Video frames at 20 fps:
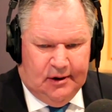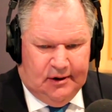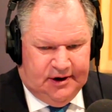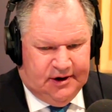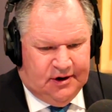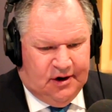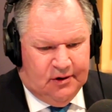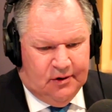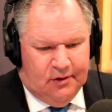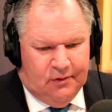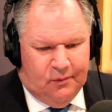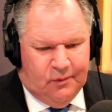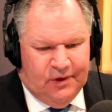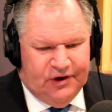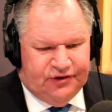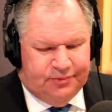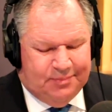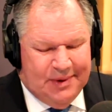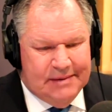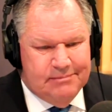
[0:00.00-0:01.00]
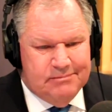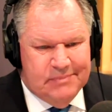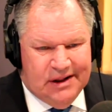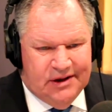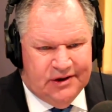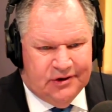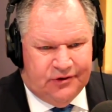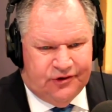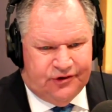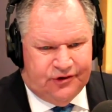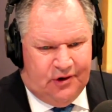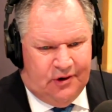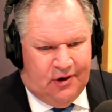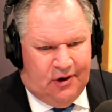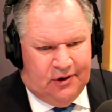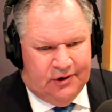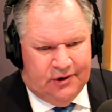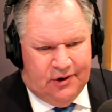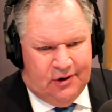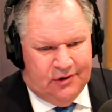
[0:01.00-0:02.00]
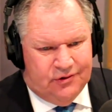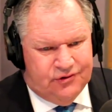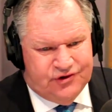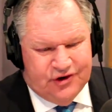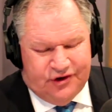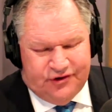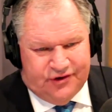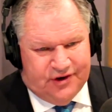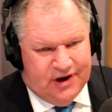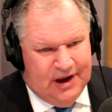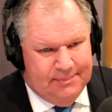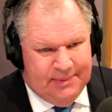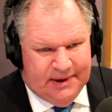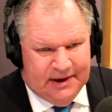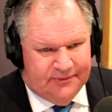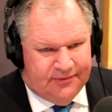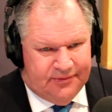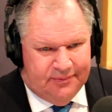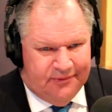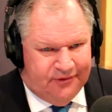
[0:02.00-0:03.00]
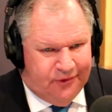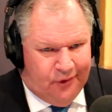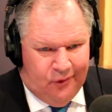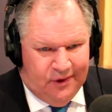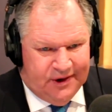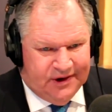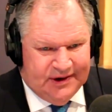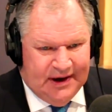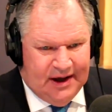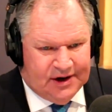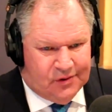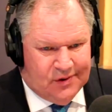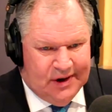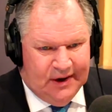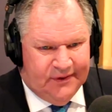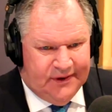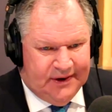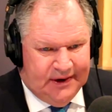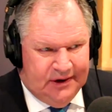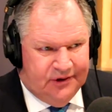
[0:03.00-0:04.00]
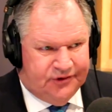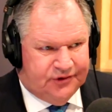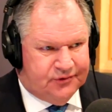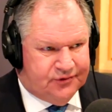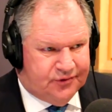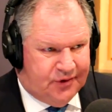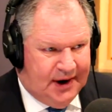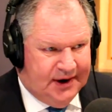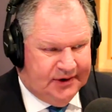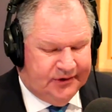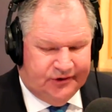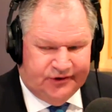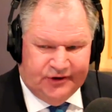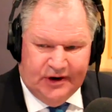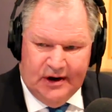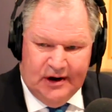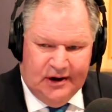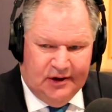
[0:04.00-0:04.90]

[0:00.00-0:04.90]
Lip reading: You know, we spend millions on just keeping it from falling down around the ears of traders.